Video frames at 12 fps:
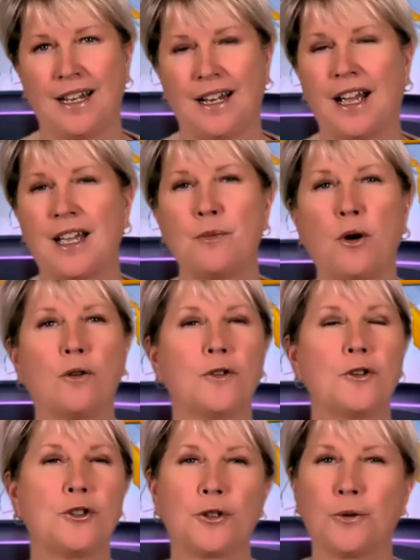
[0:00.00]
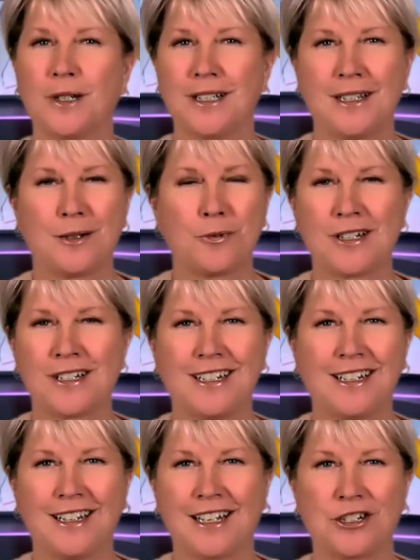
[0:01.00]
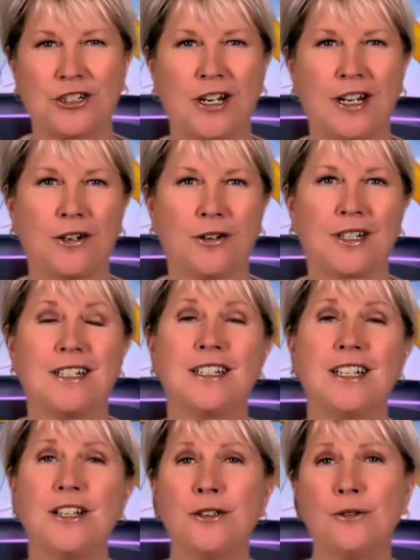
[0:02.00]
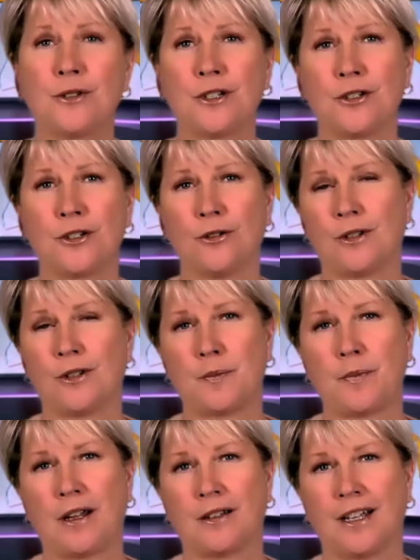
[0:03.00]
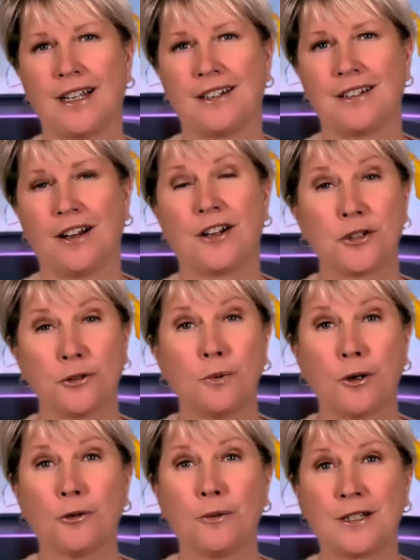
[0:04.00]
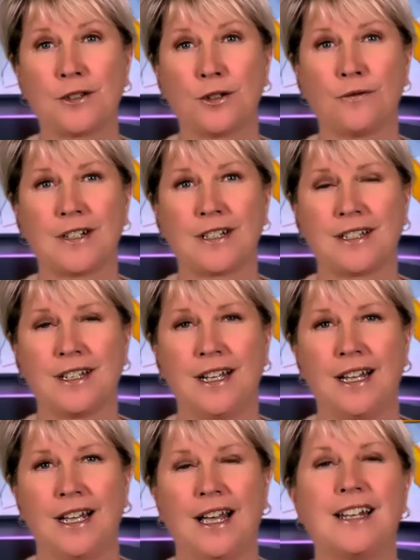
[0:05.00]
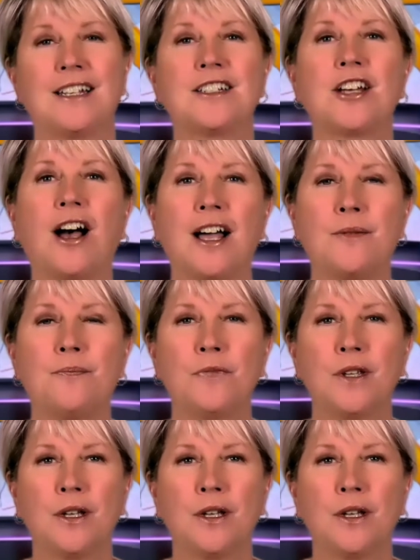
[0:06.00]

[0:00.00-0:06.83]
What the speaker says: And I am overjoyed that President-elect Shaker continues to turn the spotlight onto Rotary service at a time